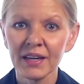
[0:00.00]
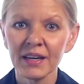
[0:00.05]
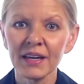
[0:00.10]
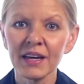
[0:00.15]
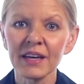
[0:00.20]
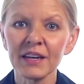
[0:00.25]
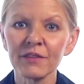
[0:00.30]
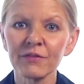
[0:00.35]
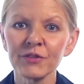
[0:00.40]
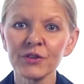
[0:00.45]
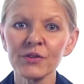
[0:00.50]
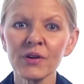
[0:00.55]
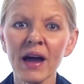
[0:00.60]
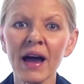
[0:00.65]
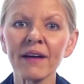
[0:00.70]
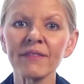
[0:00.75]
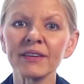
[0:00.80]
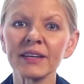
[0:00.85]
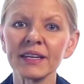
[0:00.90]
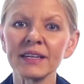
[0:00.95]
and if you
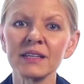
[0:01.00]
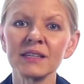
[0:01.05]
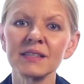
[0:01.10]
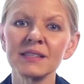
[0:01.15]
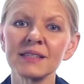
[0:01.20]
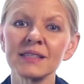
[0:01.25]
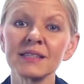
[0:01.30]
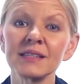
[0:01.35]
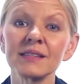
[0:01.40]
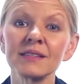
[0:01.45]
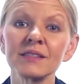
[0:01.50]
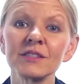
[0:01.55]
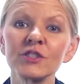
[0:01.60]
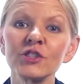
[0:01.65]
have kidney disease,